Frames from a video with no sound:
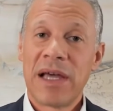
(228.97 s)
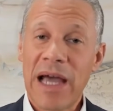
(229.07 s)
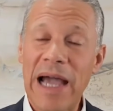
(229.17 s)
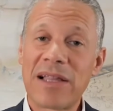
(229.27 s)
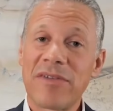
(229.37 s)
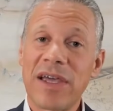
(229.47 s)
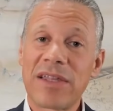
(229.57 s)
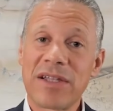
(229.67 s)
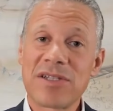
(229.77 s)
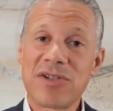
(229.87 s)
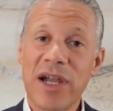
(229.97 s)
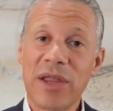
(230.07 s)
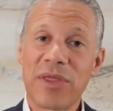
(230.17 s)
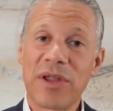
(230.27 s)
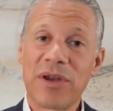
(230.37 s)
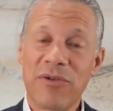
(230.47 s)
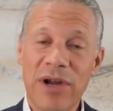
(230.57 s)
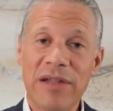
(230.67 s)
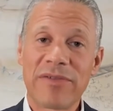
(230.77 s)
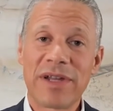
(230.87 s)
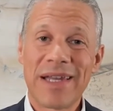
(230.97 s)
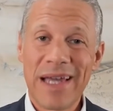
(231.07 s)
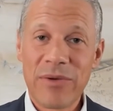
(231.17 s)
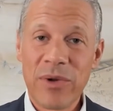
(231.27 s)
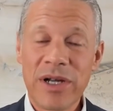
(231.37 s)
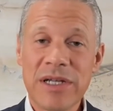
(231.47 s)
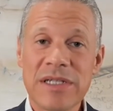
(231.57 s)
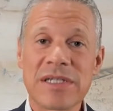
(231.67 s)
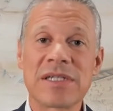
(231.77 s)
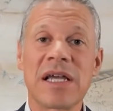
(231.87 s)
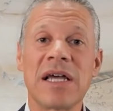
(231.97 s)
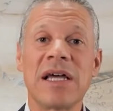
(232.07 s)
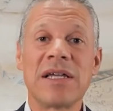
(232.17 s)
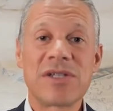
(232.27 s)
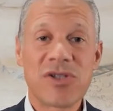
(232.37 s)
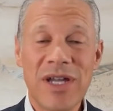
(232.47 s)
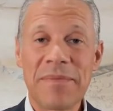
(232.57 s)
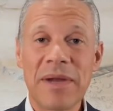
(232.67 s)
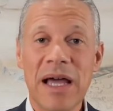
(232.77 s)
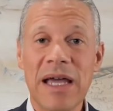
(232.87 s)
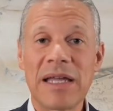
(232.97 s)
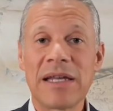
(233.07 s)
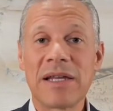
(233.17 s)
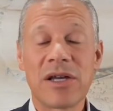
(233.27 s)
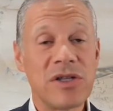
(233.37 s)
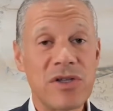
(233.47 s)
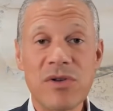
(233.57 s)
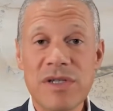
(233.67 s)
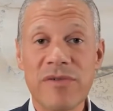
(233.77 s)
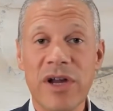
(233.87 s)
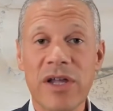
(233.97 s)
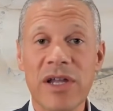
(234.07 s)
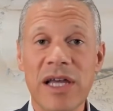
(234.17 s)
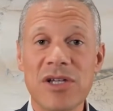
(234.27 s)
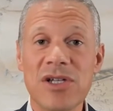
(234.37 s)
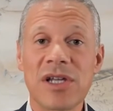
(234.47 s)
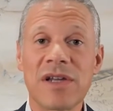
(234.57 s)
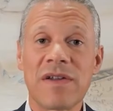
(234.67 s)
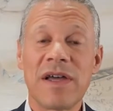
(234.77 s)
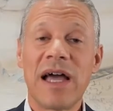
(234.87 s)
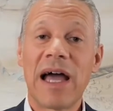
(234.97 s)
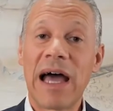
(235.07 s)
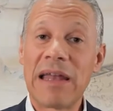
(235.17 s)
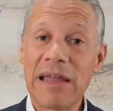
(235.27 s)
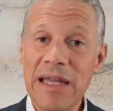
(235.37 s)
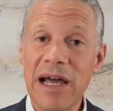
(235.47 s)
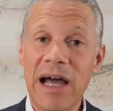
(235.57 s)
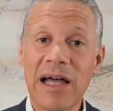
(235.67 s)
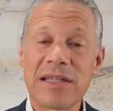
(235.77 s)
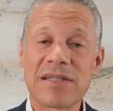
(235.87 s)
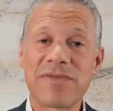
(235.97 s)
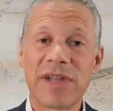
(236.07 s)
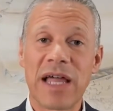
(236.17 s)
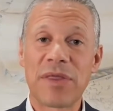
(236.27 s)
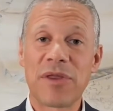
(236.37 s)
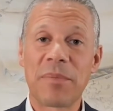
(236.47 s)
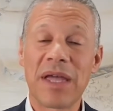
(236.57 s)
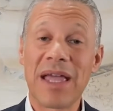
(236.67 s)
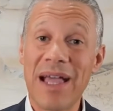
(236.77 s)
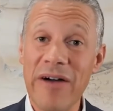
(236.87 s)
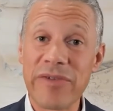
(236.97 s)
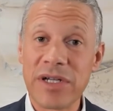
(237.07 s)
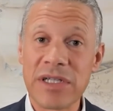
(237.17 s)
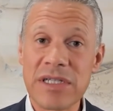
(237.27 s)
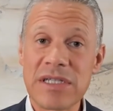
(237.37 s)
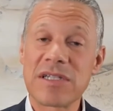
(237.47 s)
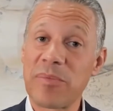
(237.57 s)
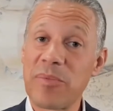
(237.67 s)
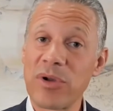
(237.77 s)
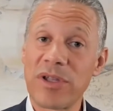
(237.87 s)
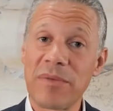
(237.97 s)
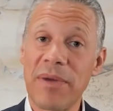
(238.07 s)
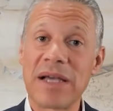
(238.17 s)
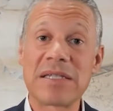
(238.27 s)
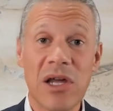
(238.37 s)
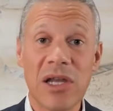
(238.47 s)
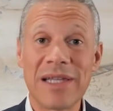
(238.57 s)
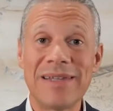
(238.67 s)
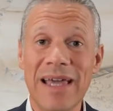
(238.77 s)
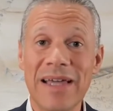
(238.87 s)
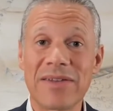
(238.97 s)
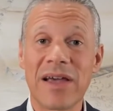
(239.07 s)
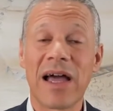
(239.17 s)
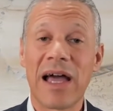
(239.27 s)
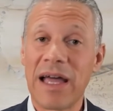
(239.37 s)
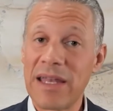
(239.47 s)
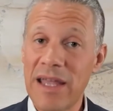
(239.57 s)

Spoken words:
Activate and strengthen relevant networks, streamline conducive regulation, and enhance philanthropic governance supported by solid data and